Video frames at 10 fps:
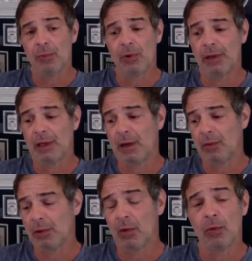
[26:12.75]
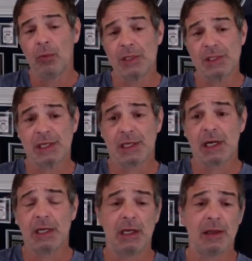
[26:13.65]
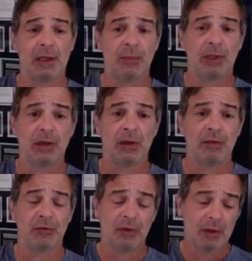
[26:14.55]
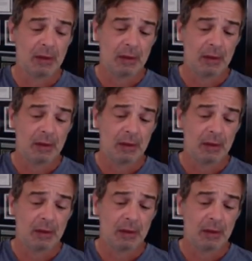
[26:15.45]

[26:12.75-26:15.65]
point now where no one wants to cut anything because